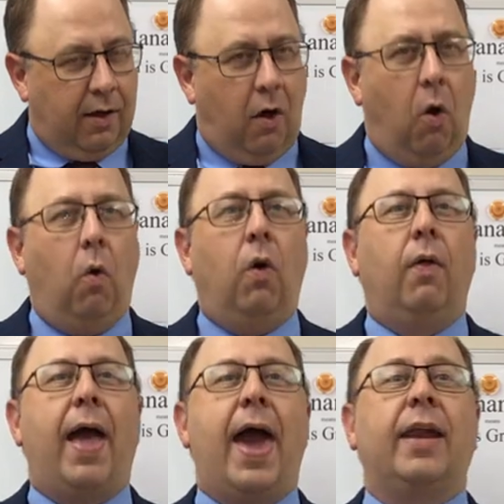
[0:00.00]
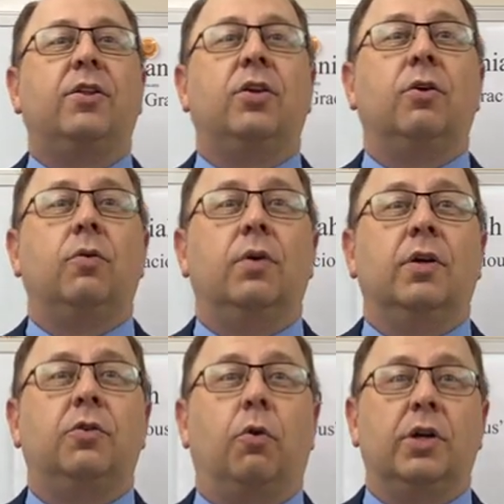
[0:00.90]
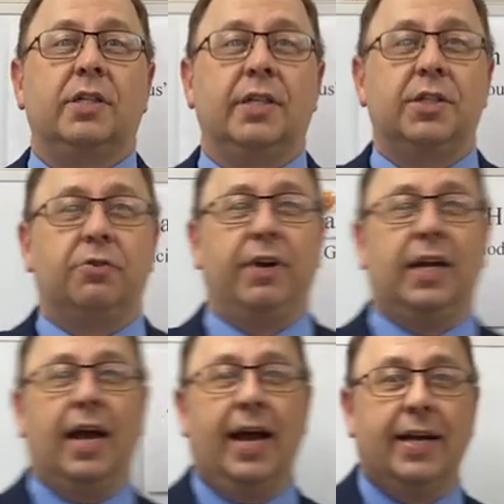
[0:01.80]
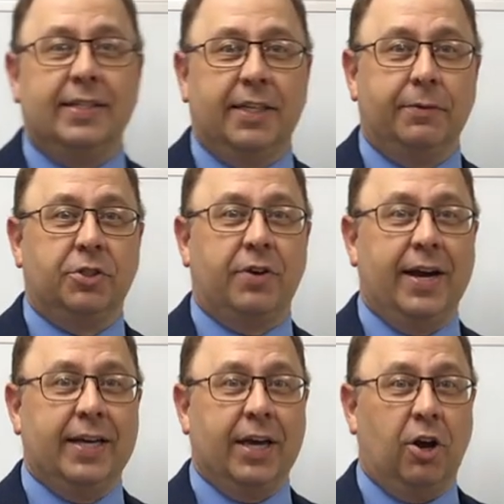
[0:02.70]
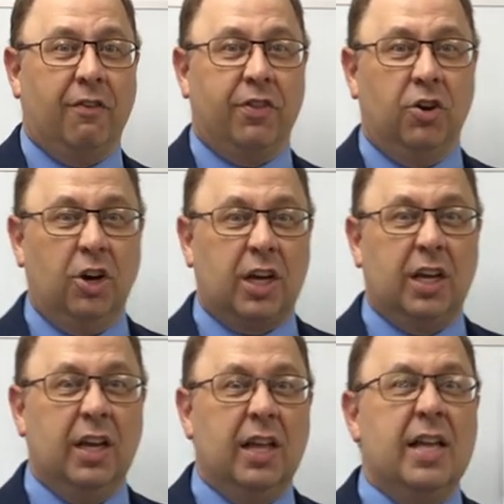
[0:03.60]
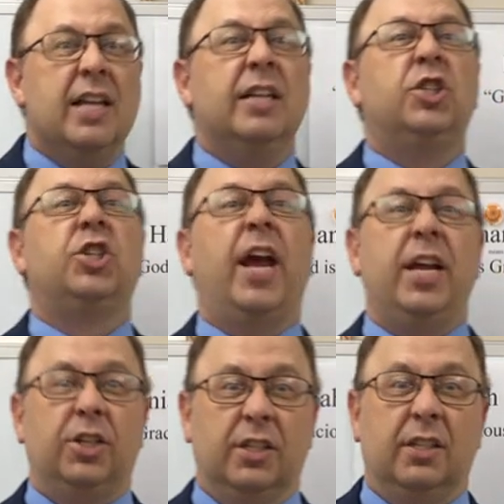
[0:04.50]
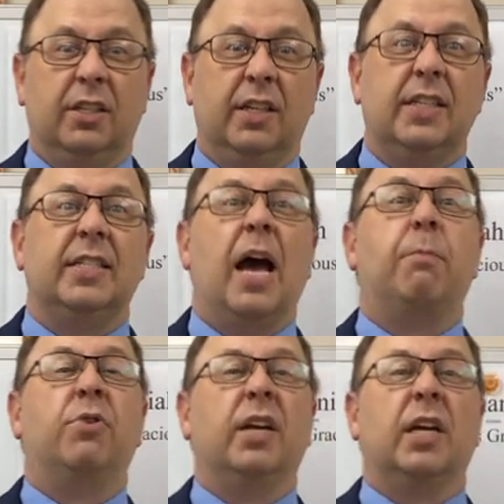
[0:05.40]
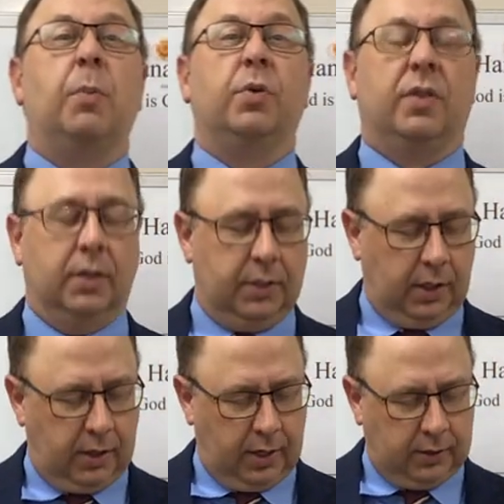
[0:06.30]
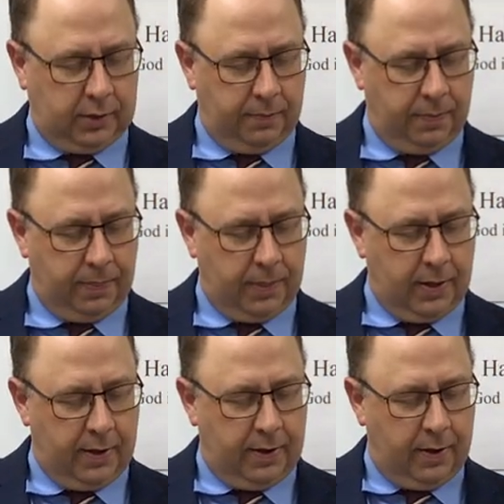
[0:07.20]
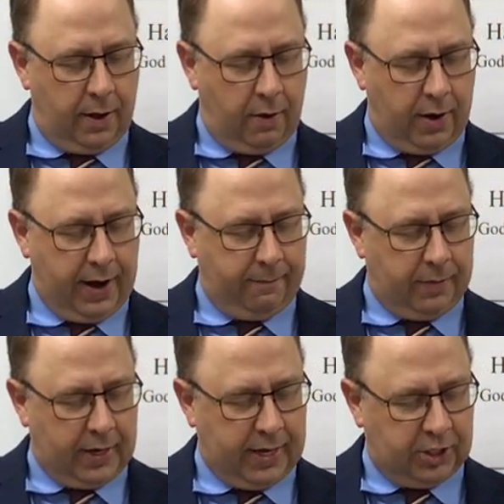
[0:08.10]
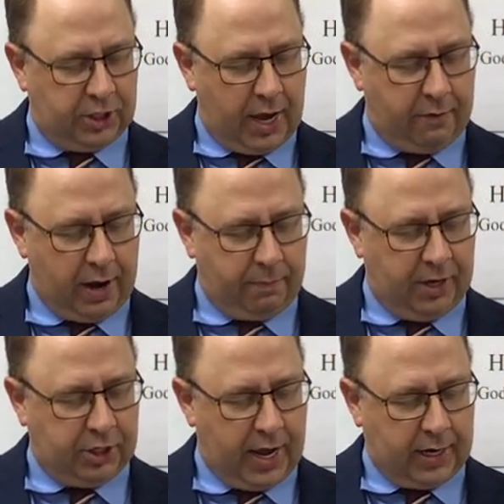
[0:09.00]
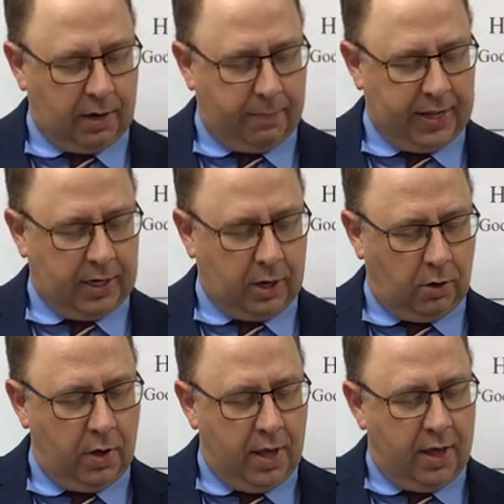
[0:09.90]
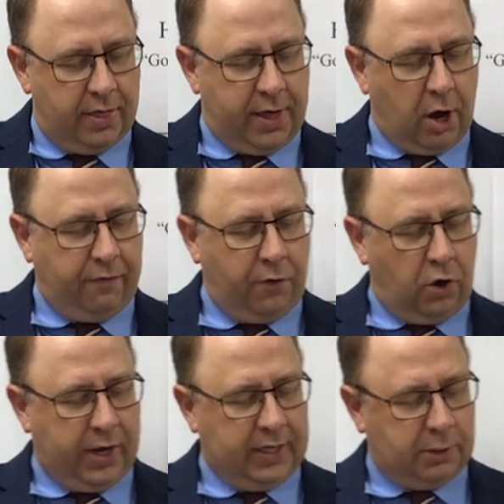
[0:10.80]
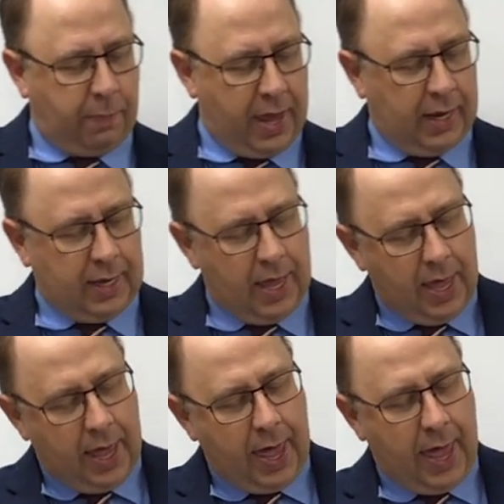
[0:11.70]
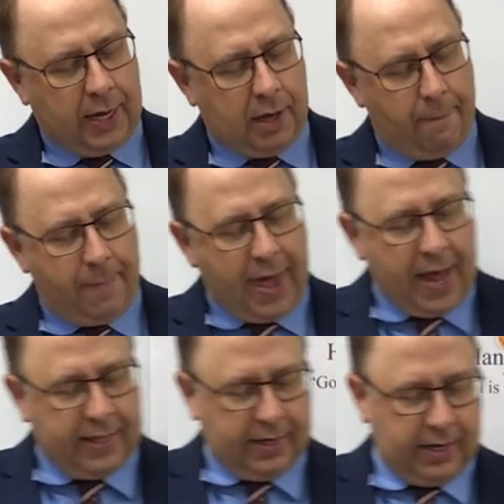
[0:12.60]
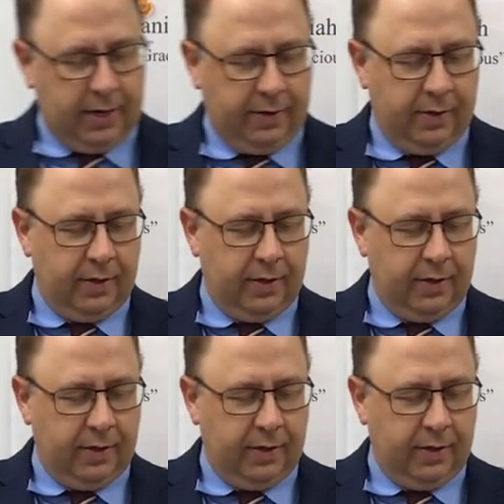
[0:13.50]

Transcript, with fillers: whole attitude towards these three guys that he was trying to get off the hook changes. He's not putting up with this, he thinks all right, against Shadrach, Meshach, and Abednego. Therefore he spake and commanded